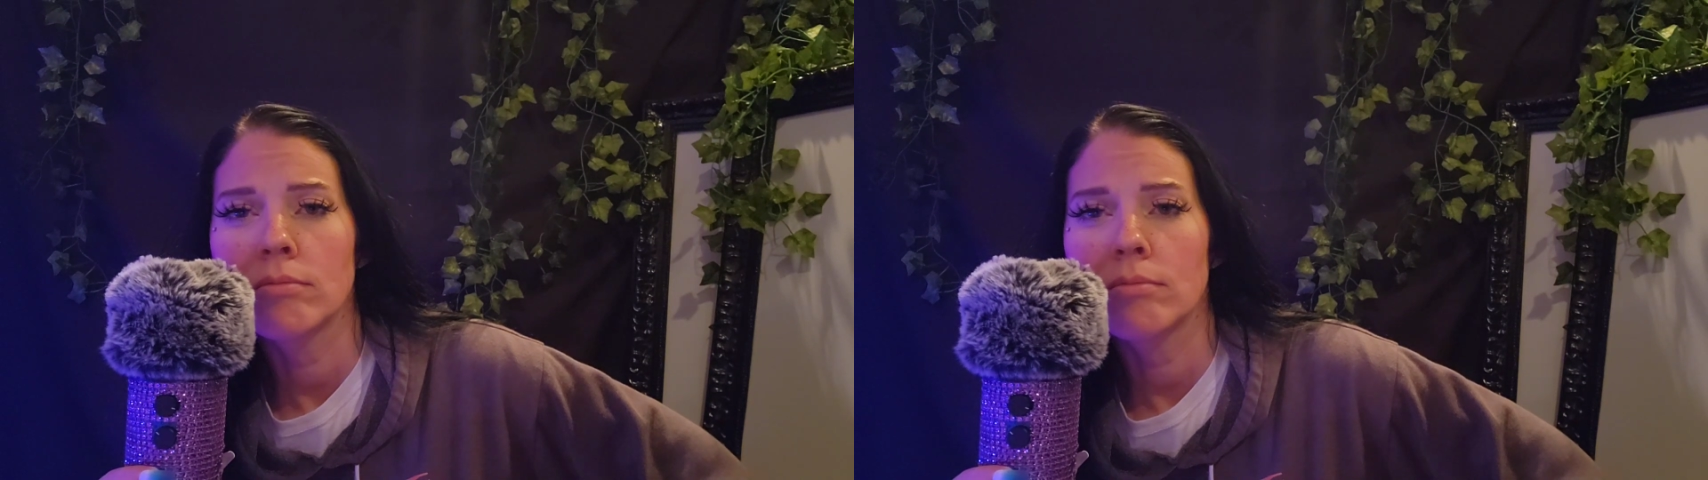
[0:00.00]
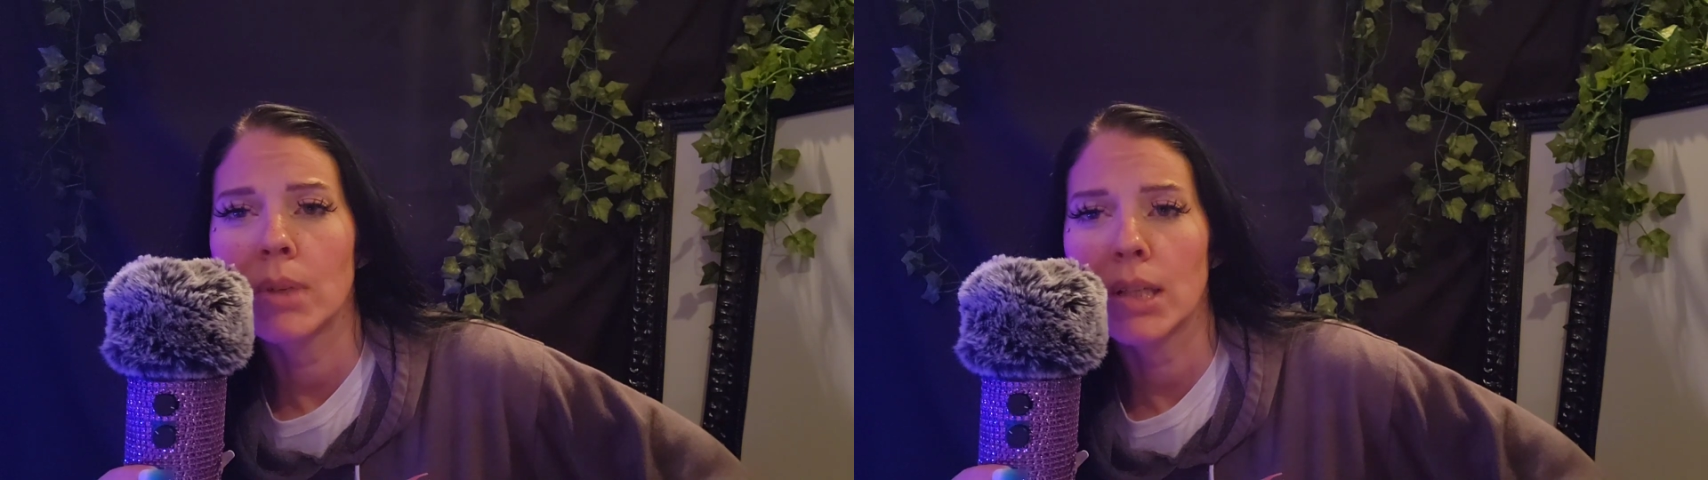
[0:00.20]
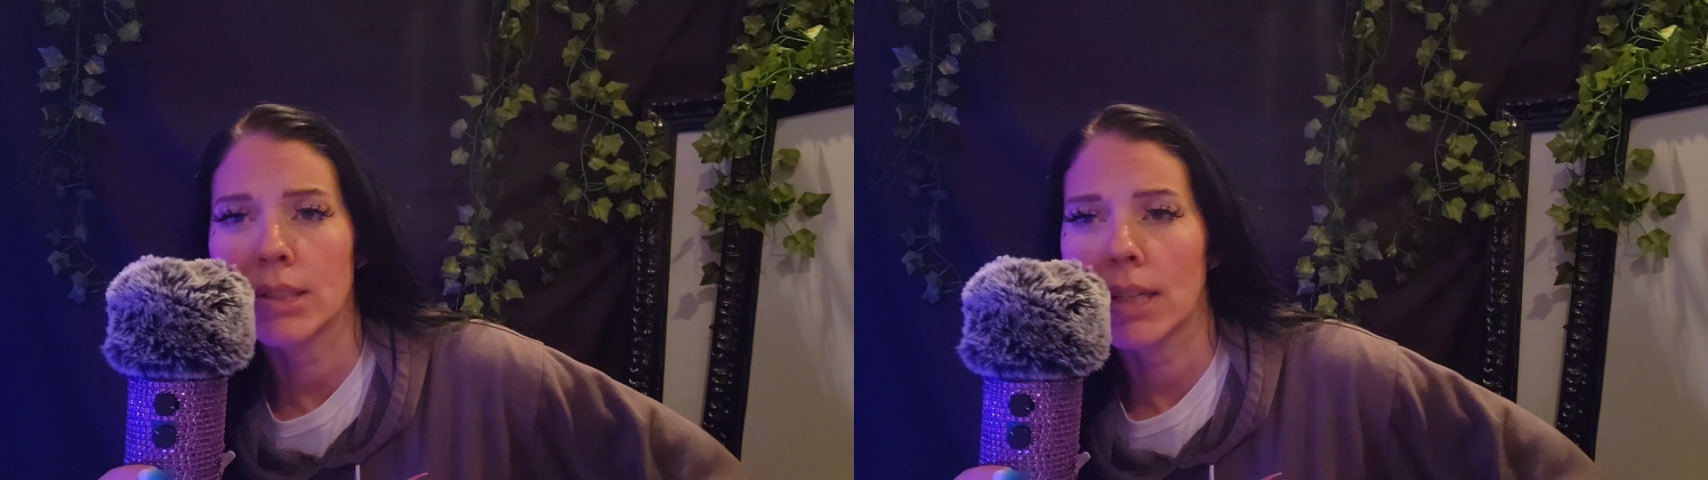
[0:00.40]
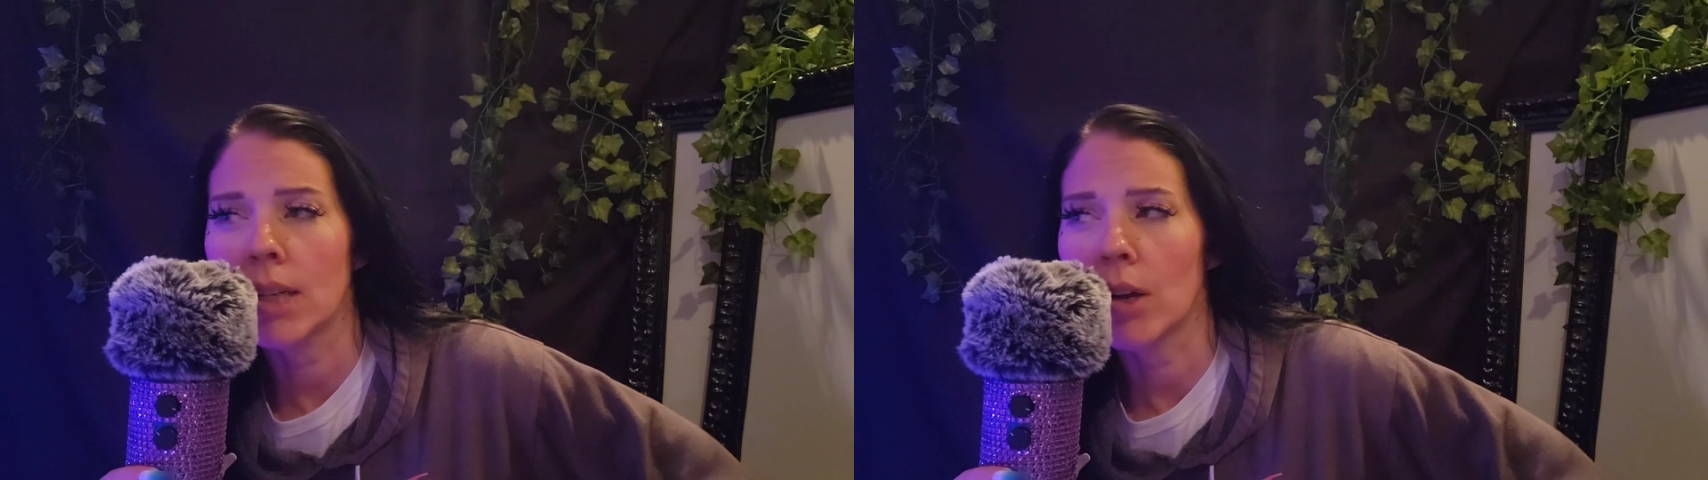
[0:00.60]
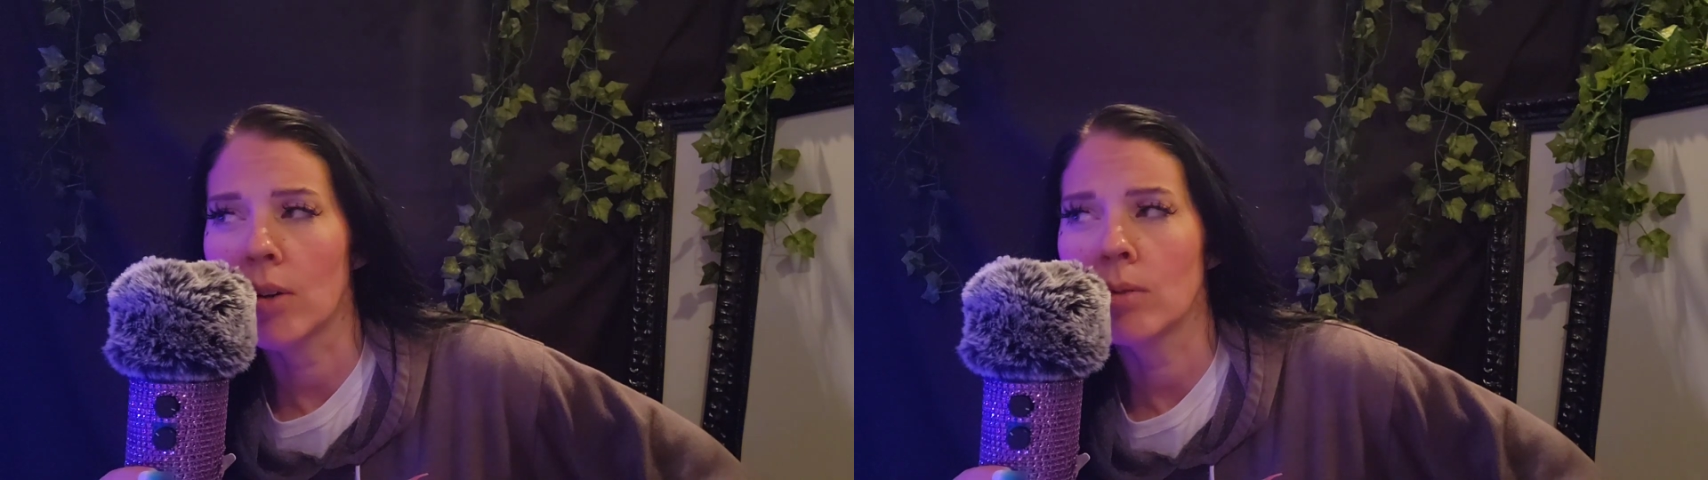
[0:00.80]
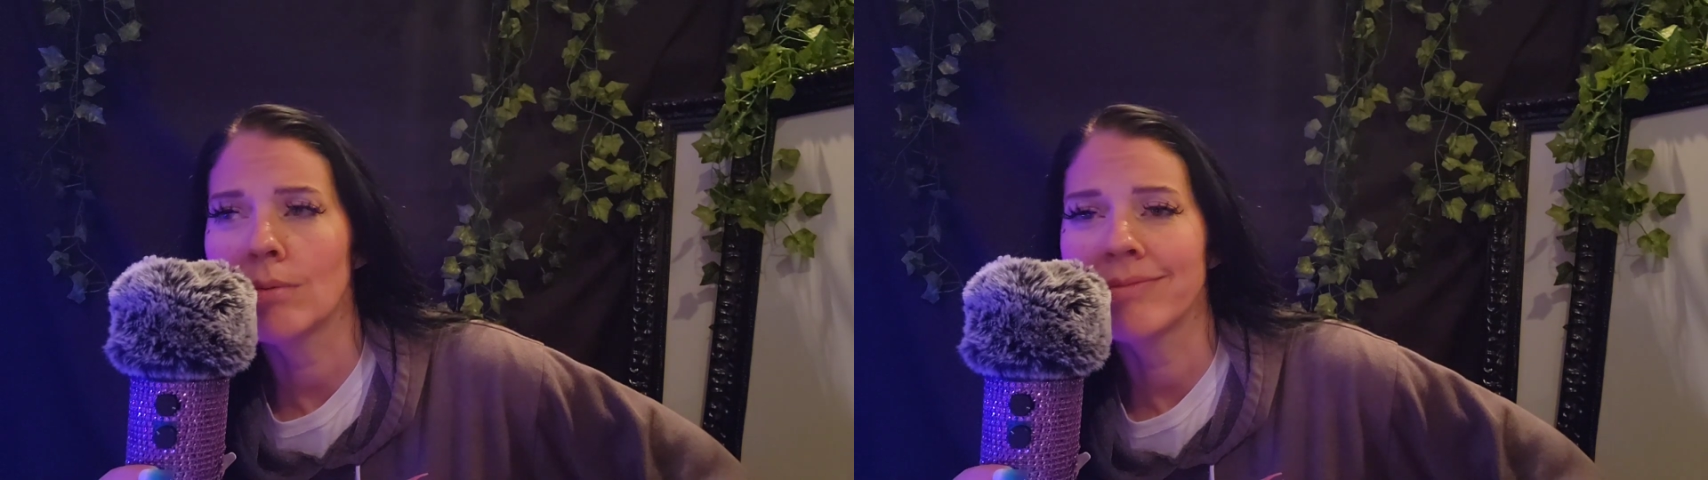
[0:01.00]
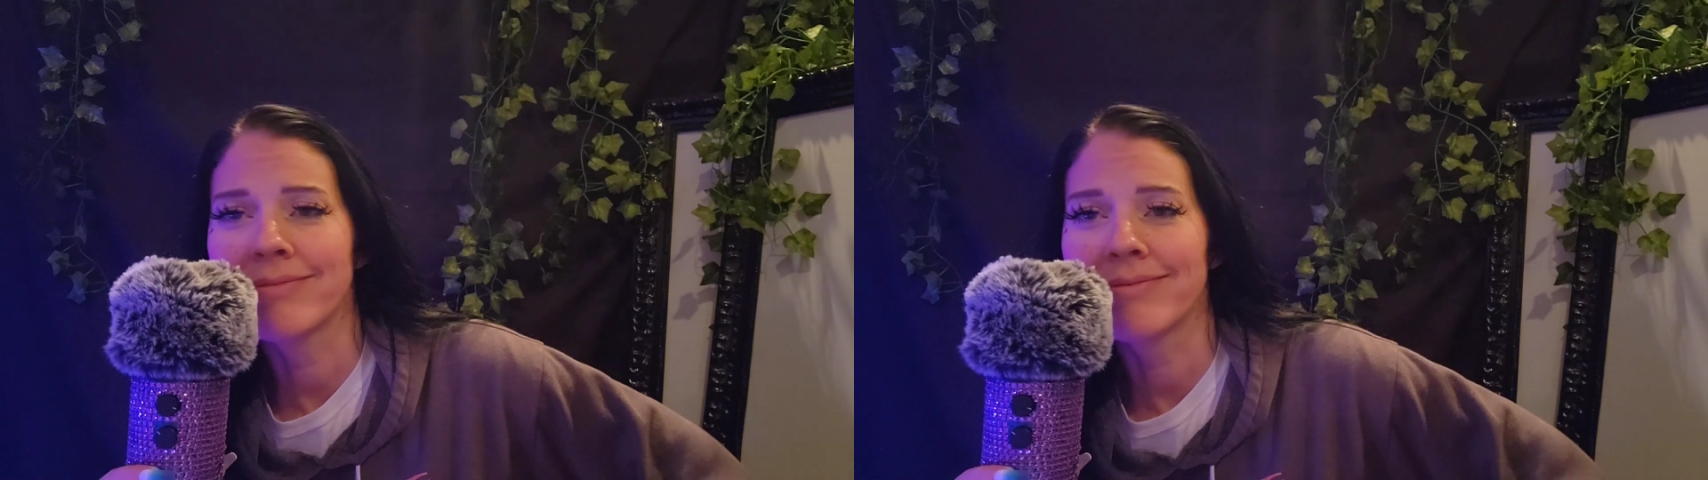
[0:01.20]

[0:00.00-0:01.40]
because I don't,